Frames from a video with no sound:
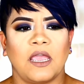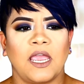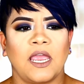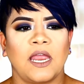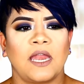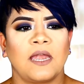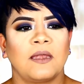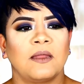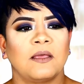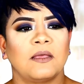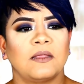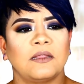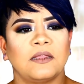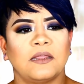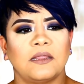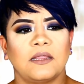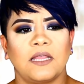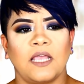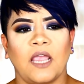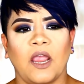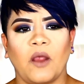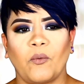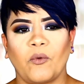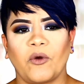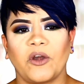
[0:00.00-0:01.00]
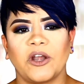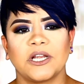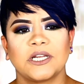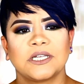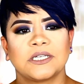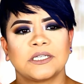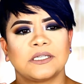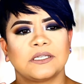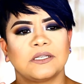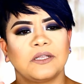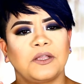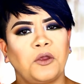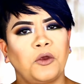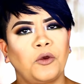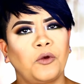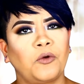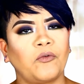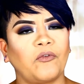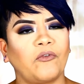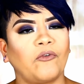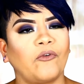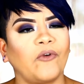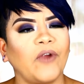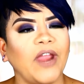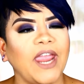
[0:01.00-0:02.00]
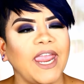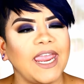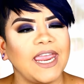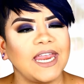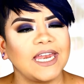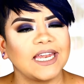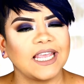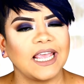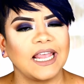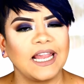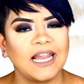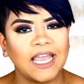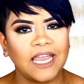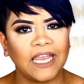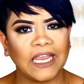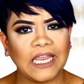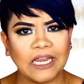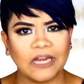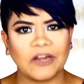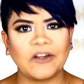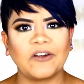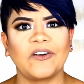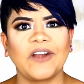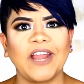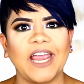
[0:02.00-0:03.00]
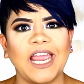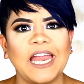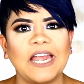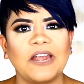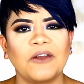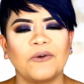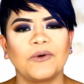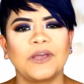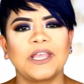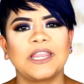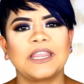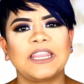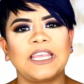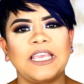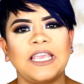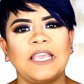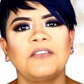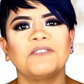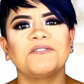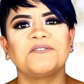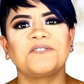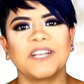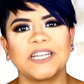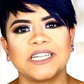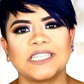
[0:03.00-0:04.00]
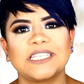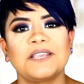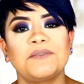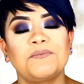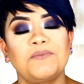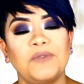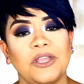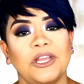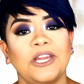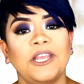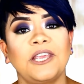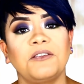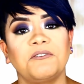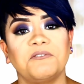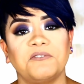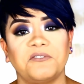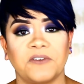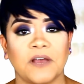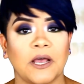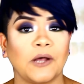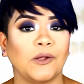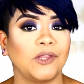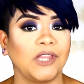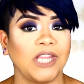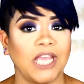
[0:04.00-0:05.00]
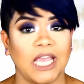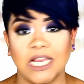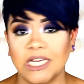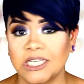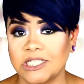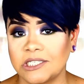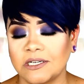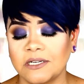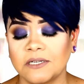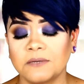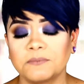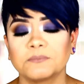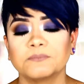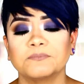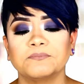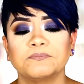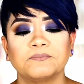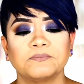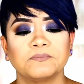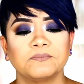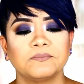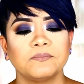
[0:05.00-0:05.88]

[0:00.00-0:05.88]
And it works great, like great with the Fenty Beauty foundation.